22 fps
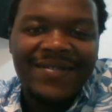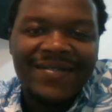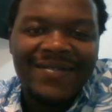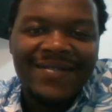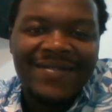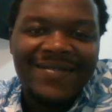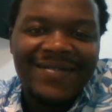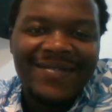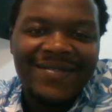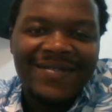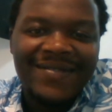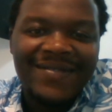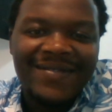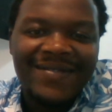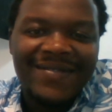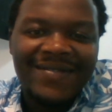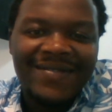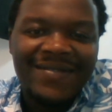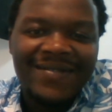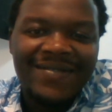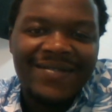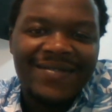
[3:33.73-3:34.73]

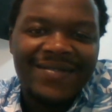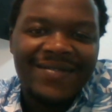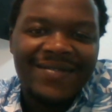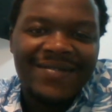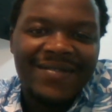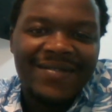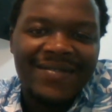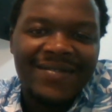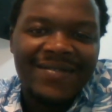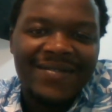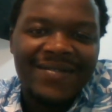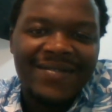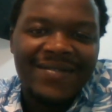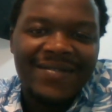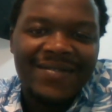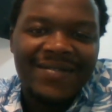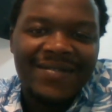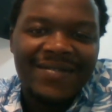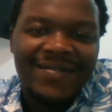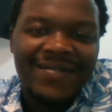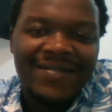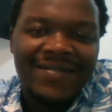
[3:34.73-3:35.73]

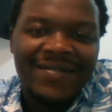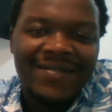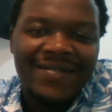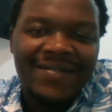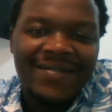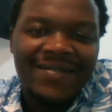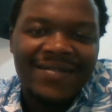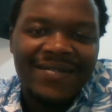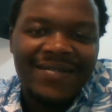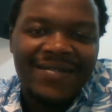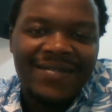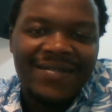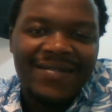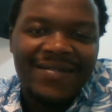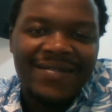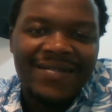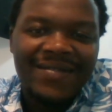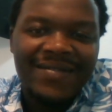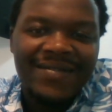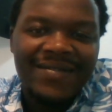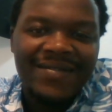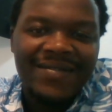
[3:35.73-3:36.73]

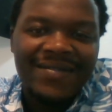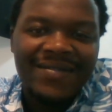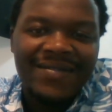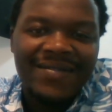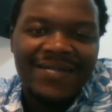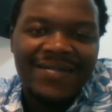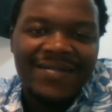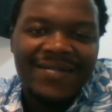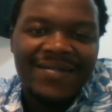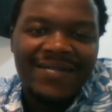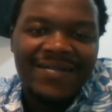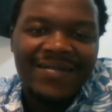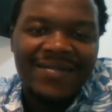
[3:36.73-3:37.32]
No words are spoken by the person on screen.